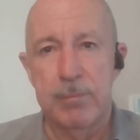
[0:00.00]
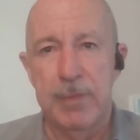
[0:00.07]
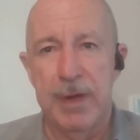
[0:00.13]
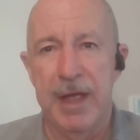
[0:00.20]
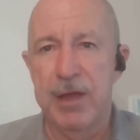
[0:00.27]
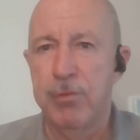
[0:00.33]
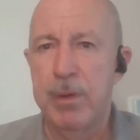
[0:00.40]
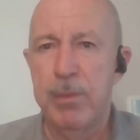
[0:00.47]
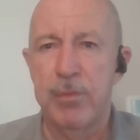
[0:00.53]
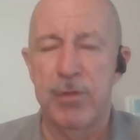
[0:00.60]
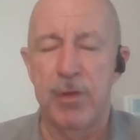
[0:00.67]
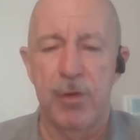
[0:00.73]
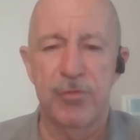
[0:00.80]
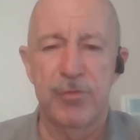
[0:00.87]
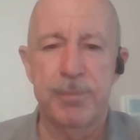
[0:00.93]
I agree with
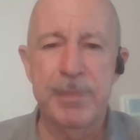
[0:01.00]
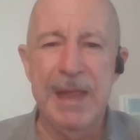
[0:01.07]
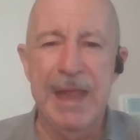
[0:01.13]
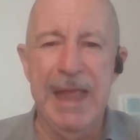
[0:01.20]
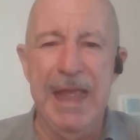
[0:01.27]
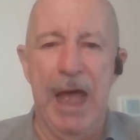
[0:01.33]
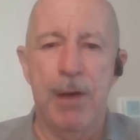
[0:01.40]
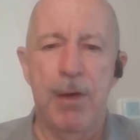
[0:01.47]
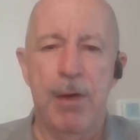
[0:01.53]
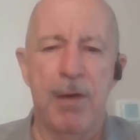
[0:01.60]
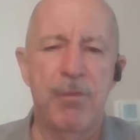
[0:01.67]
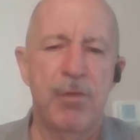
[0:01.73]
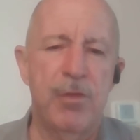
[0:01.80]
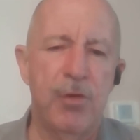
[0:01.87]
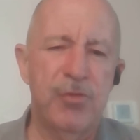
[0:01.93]
those.
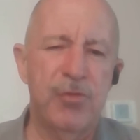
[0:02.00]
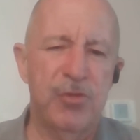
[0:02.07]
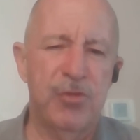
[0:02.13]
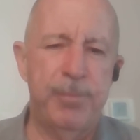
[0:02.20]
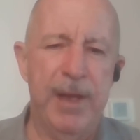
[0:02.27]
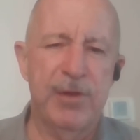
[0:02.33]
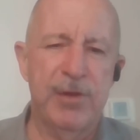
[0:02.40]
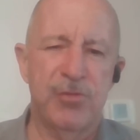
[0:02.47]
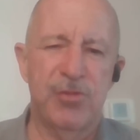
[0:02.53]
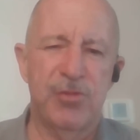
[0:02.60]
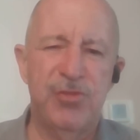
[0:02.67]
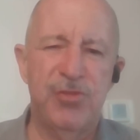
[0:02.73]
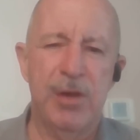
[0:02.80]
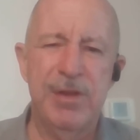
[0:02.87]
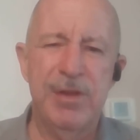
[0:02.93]
However, those inspectors are
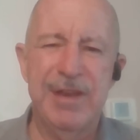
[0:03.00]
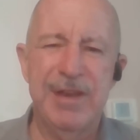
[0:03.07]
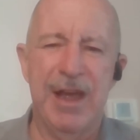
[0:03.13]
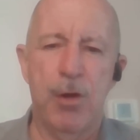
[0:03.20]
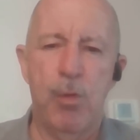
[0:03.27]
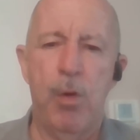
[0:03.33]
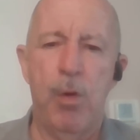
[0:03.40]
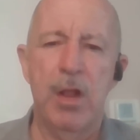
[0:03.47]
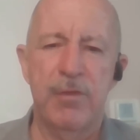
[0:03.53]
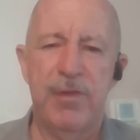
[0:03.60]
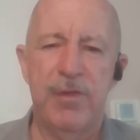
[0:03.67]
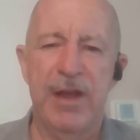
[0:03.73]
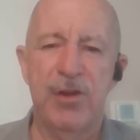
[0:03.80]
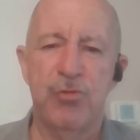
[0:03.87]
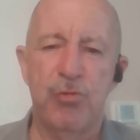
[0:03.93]
generally not
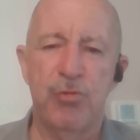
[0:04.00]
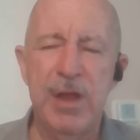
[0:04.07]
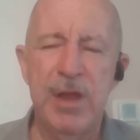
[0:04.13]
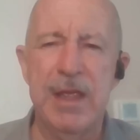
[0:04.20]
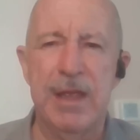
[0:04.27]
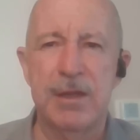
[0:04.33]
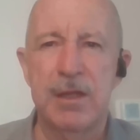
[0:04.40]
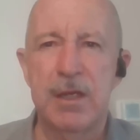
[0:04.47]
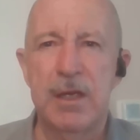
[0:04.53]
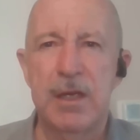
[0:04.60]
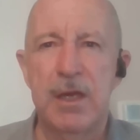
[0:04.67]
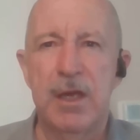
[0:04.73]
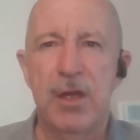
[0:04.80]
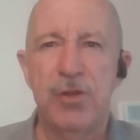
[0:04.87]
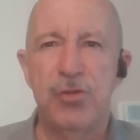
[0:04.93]
qualified or trained
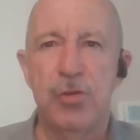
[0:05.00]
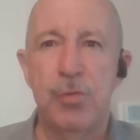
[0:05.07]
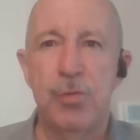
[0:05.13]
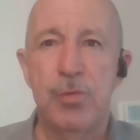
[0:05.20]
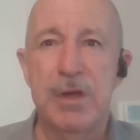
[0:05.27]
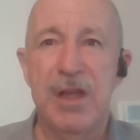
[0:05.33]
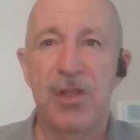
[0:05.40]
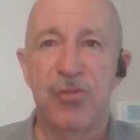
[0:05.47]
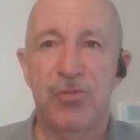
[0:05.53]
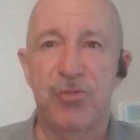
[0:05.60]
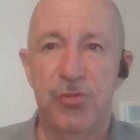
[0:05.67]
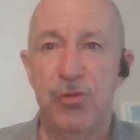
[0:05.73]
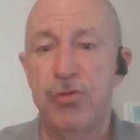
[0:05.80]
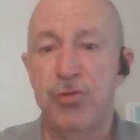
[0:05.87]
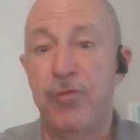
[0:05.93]
to
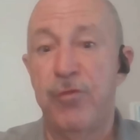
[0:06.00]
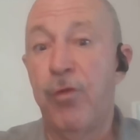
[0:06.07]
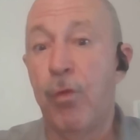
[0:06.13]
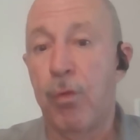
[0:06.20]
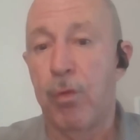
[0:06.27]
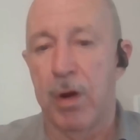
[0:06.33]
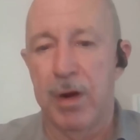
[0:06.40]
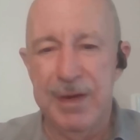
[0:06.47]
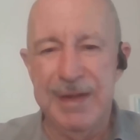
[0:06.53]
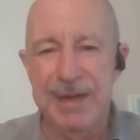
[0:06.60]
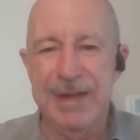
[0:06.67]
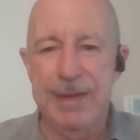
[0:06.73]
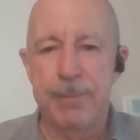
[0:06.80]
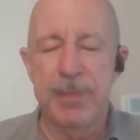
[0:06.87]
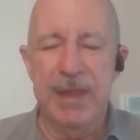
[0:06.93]
search for
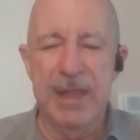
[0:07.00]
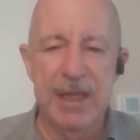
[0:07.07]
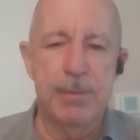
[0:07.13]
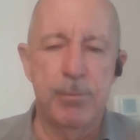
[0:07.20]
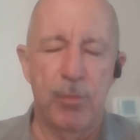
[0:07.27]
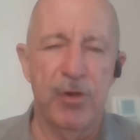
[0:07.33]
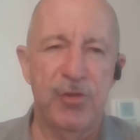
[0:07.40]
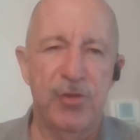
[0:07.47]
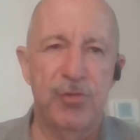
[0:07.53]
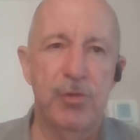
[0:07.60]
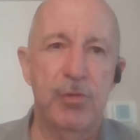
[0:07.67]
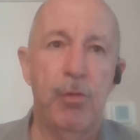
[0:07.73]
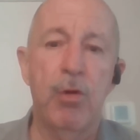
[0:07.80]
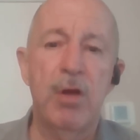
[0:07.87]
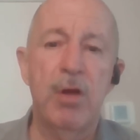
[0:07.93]
hidden
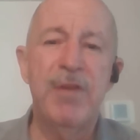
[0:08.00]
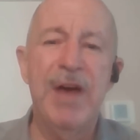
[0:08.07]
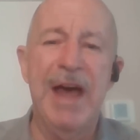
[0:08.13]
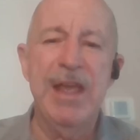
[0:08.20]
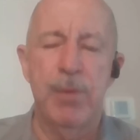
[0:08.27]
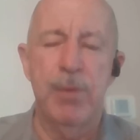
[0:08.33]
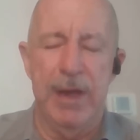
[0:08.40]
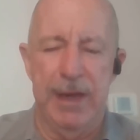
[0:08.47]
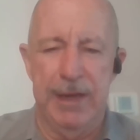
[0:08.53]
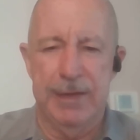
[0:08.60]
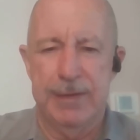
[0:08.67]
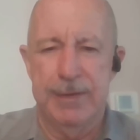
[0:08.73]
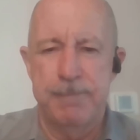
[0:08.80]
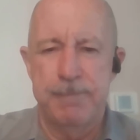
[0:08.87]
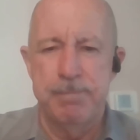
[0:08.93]
moisture or evaluate
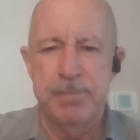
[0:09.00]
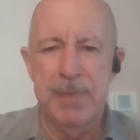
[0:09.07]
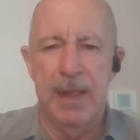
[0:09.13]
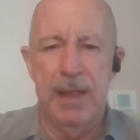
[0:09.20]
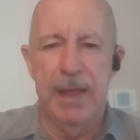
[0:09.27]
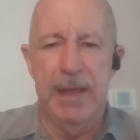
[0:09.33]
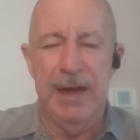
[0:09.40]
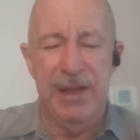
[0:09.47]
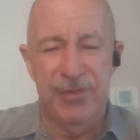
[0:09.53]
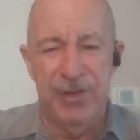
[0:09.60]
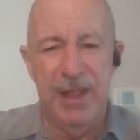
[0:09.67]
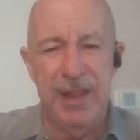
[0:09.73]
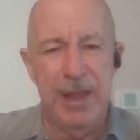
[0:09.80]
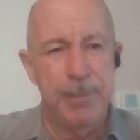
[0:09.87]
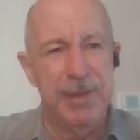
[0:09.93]
it. And I
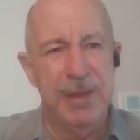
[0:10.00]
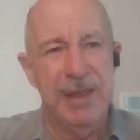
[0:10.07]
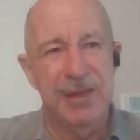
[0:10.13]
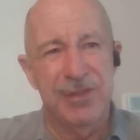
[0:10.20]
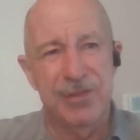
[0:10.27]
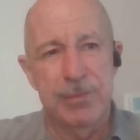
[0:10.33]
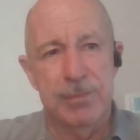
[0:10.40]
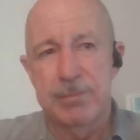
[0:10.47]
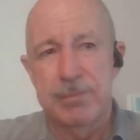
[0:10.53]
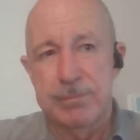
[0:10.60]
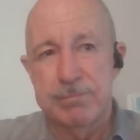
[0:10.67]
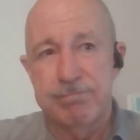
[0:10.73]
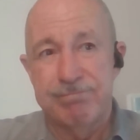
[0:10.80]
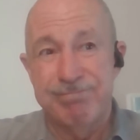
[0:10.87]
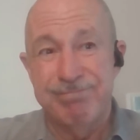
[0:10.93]
say that because
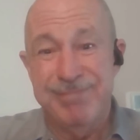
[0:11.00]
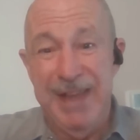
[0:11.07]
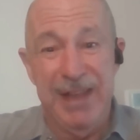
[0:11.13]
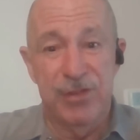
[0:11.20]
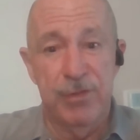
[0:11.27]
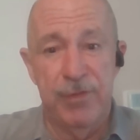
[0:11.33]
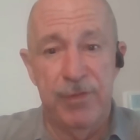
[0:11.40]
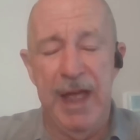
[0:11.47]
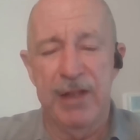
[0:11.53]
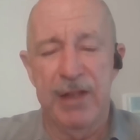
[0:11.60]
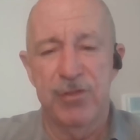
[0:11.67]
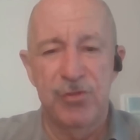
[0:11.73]
that's the fact.